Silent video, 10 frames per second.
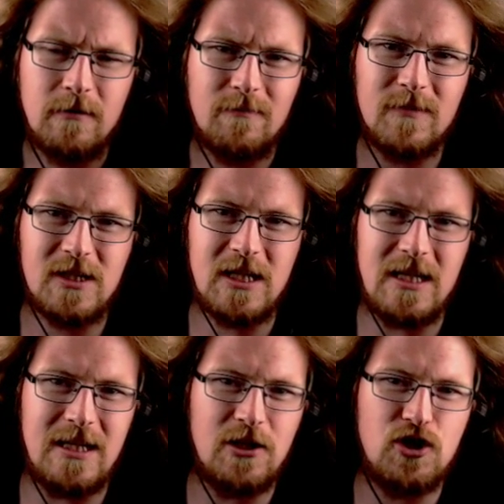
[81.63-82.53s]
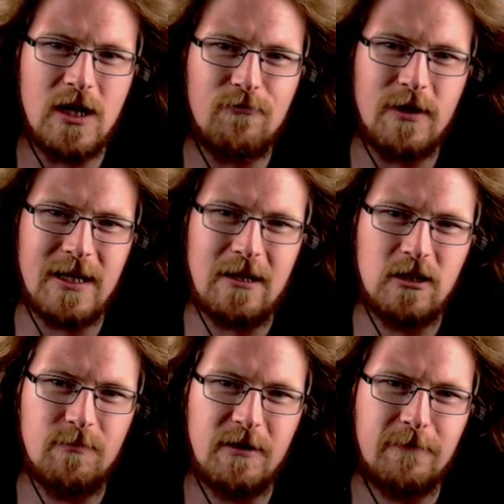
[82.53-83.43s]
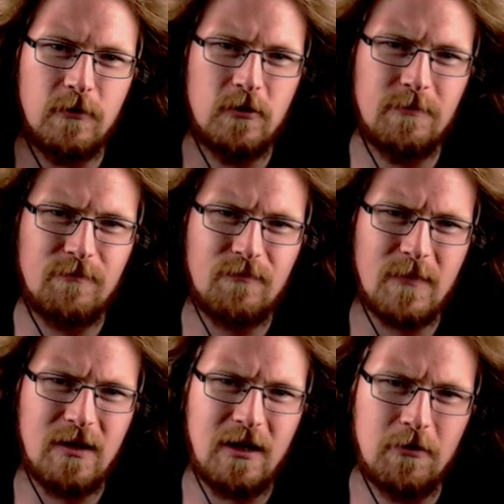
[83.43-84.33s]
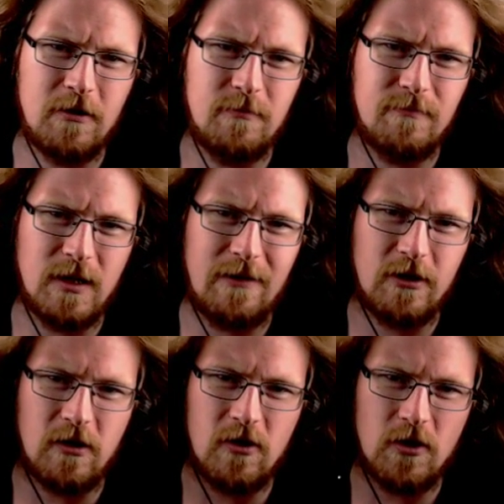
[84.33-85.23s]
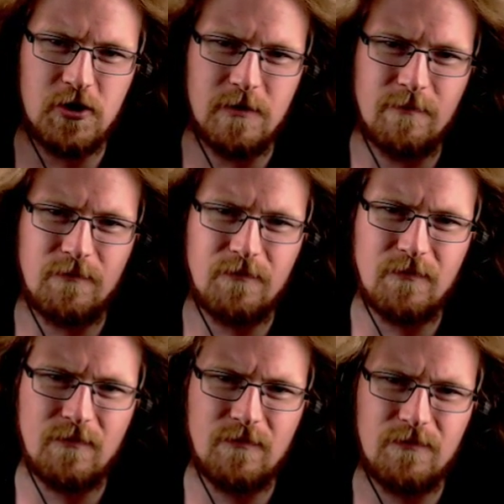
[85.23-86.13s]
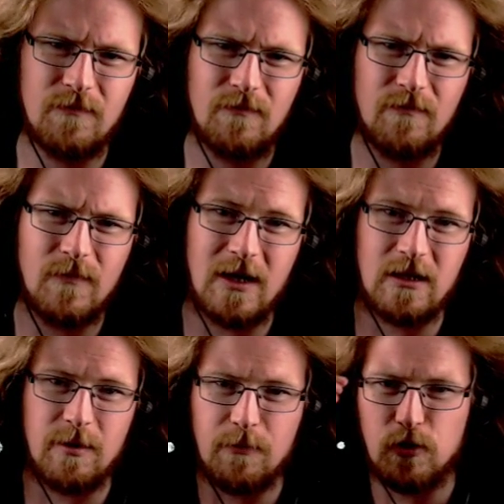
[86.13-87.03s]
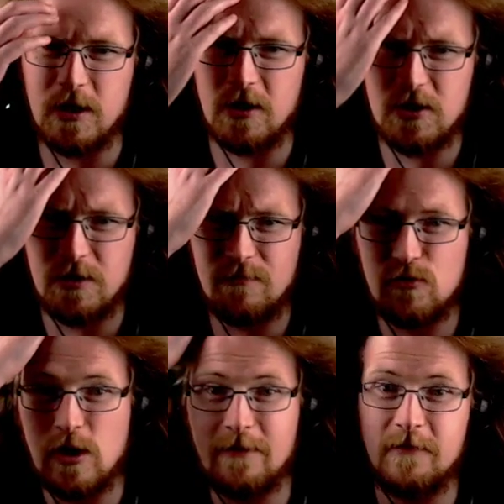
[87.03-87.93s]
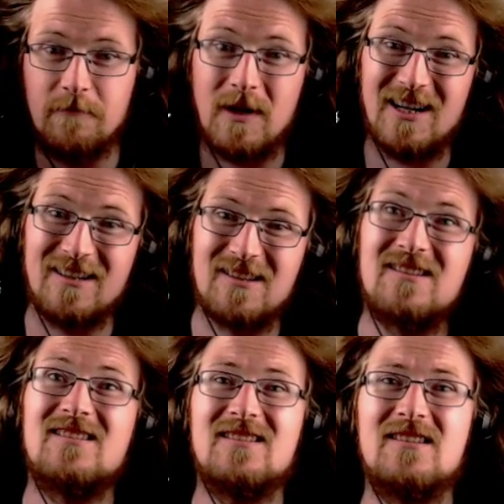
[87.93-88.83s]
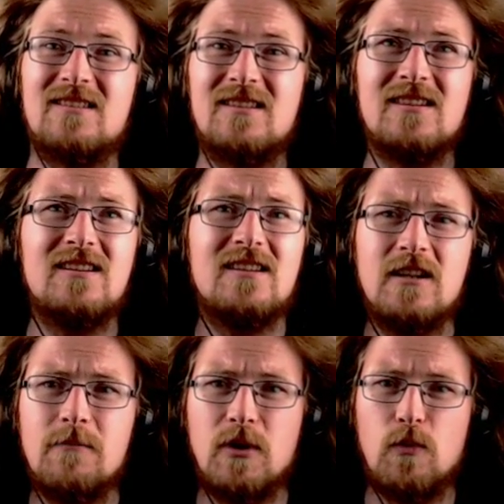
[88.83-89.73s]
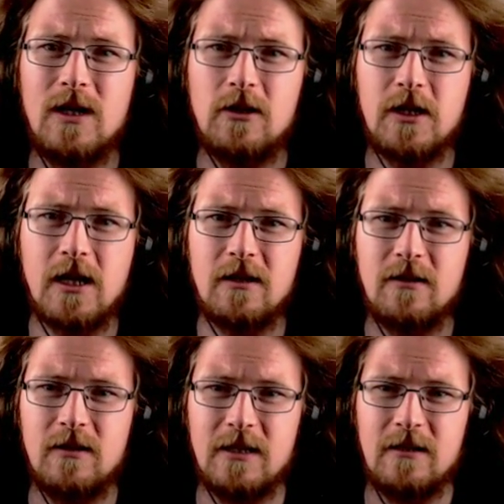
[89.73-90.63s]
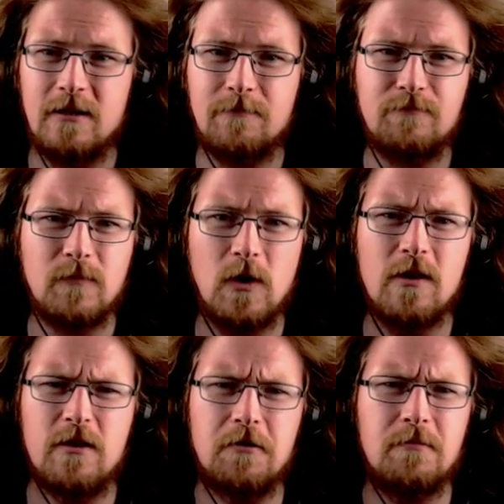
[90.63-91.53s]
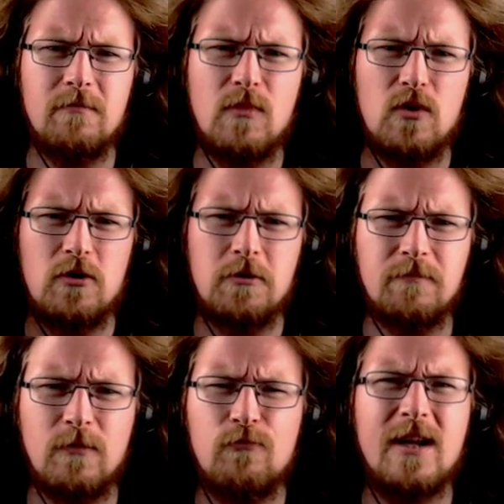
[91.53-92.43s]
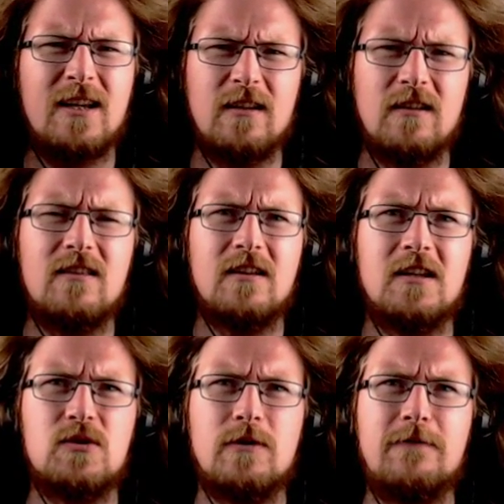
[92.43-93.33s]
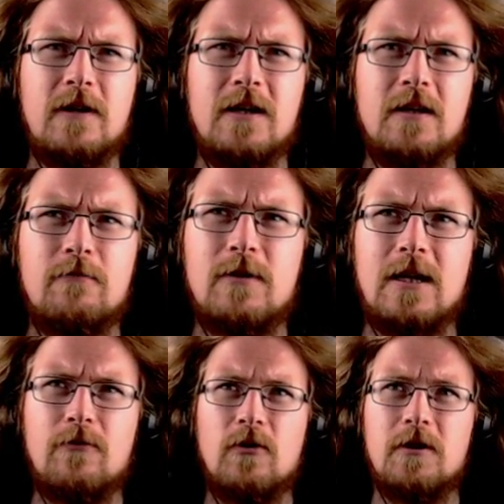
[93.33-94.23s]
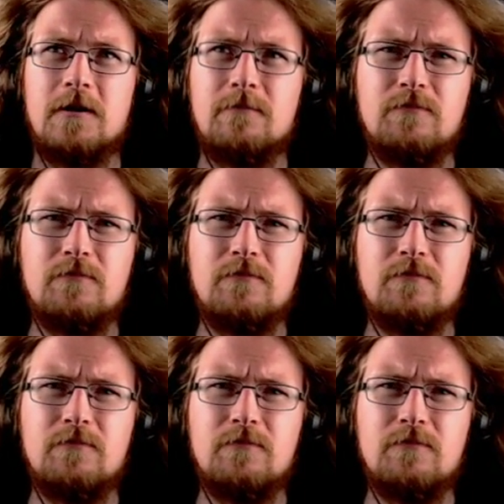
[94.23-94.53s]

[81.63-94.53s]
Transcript: Seed-generated alchemy for healthy and lively concoction. Alchemic precursor, draft of Midas. But we're looking at the other, more regular things we find around Noita.